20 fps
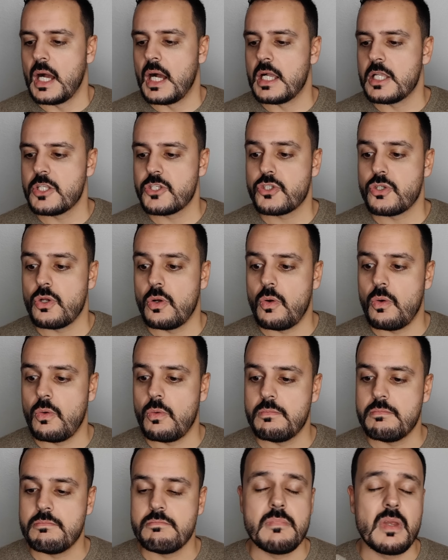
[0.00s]
so
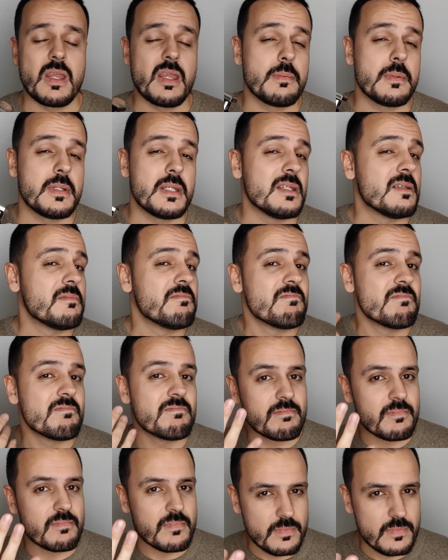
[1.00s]
maybe
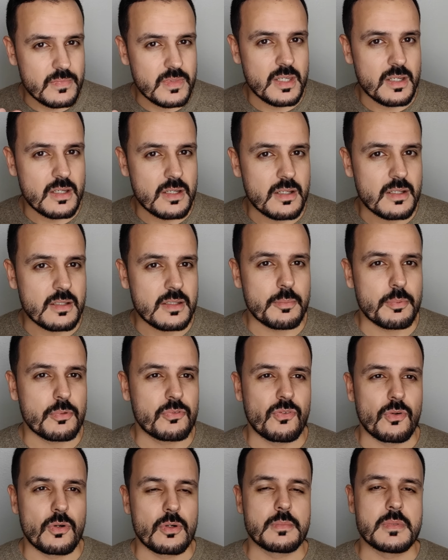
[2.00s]
the
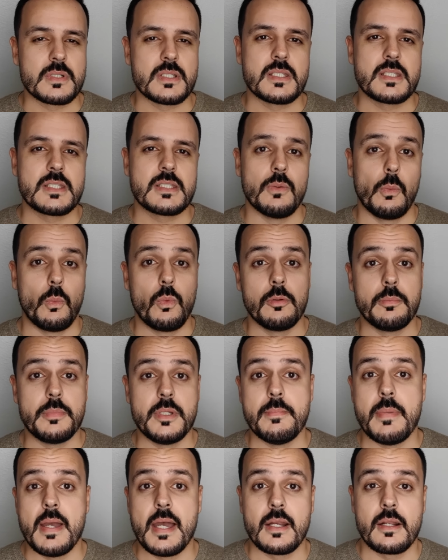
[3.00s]
performance will be
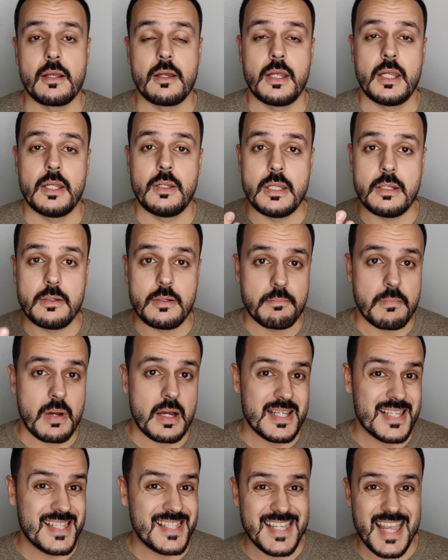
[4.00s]
better in
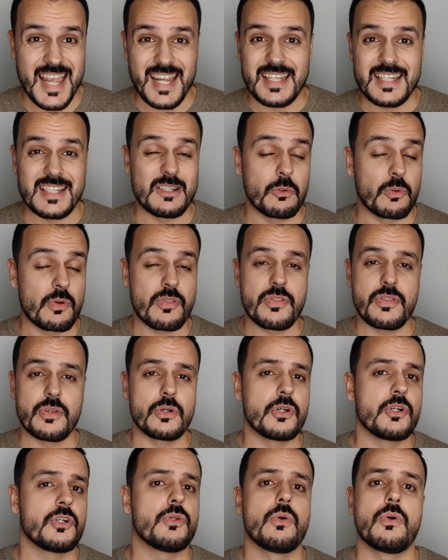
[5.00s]
my 2nd or
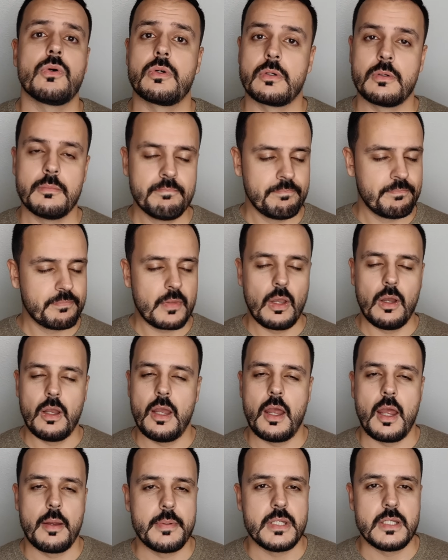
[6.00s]
3rd, or
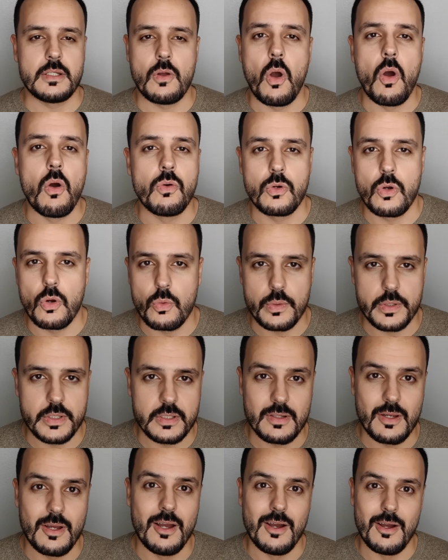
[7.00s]
I mean
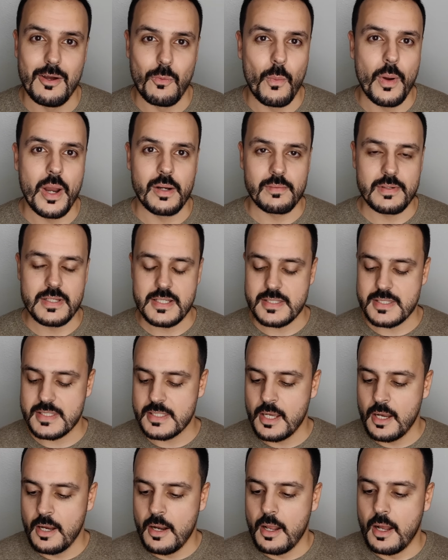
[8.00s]
ongoing wearings.
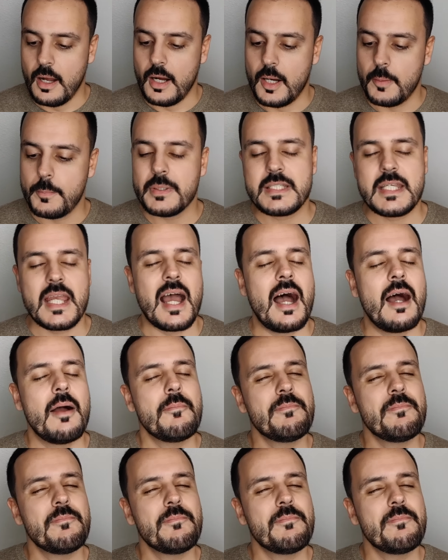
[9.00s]
But yeah,